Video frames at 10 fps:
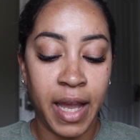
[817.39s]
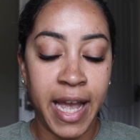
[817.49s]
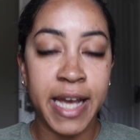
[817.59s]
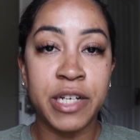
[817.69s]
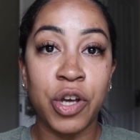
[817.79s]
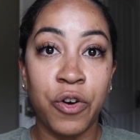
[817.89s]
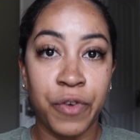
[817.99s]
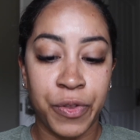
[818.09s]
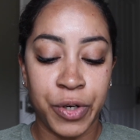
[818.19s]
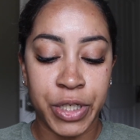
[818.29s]
And
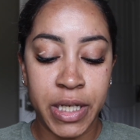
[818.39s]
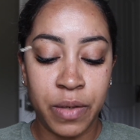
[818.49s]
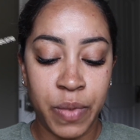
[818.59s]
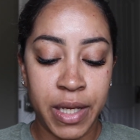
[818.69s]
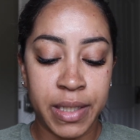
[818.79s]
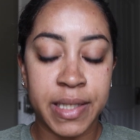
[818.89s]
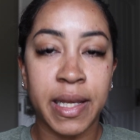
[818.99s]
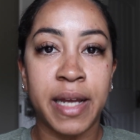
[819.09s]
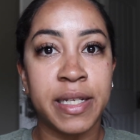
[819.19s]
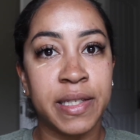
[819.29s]
over 13 weeks, that is